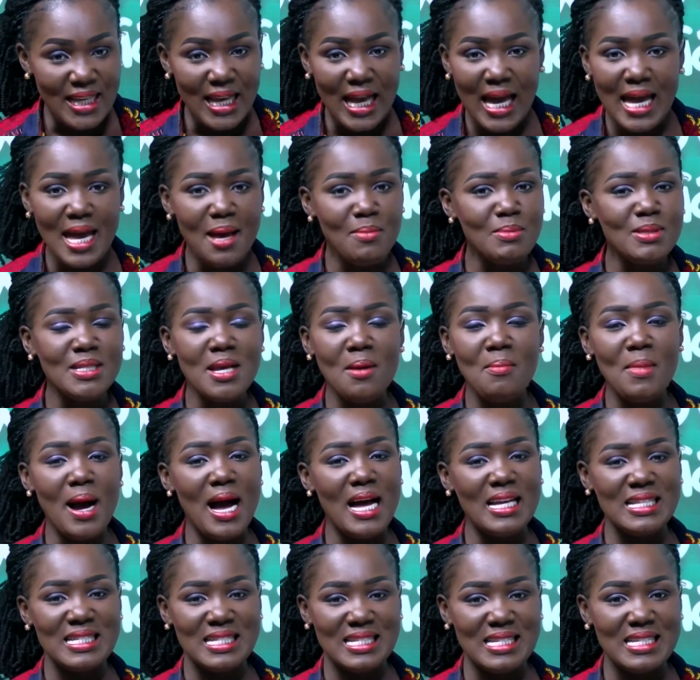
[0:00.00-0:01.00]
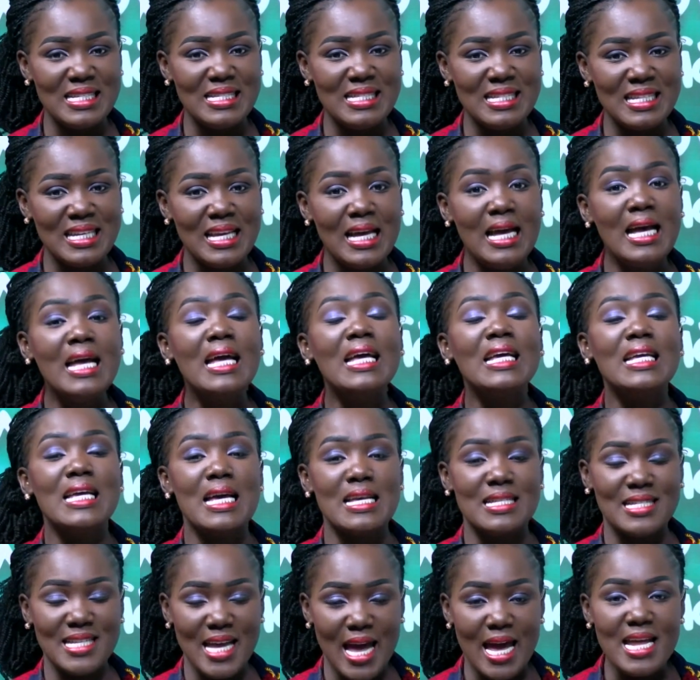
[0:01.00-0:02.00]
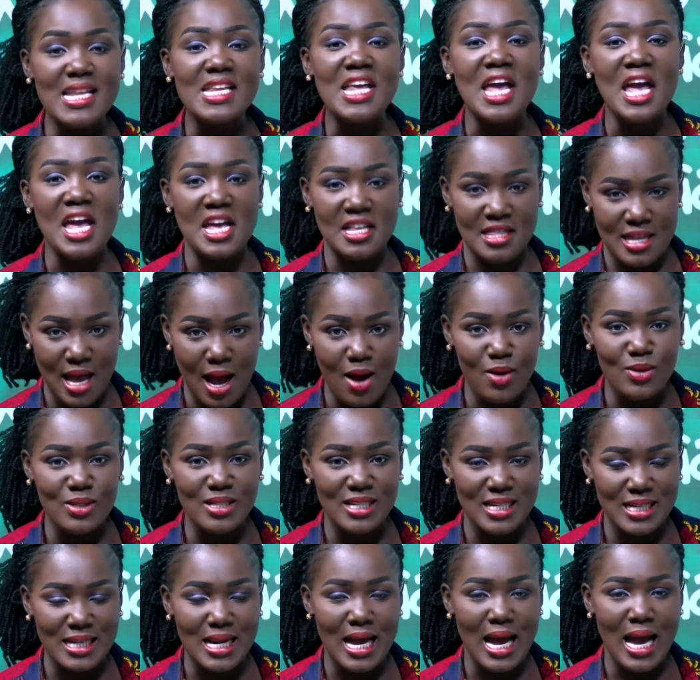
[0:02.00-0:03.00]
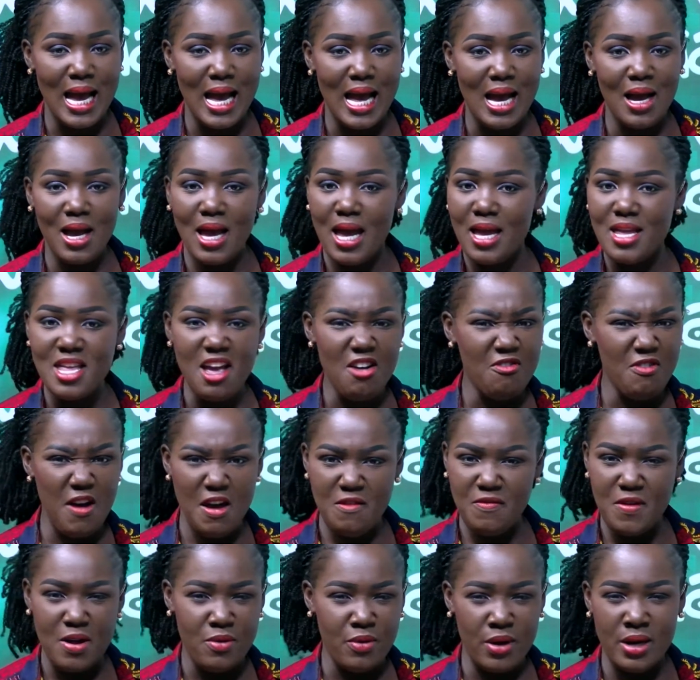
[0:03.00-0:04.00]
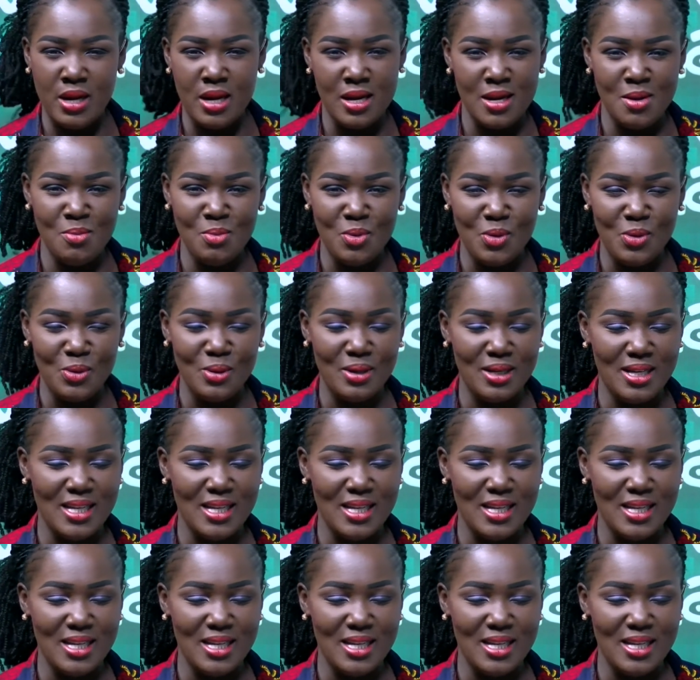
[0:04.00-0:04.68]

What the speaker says: I am say man tinti. Yes, any 1,000 na. Any 500 anymore.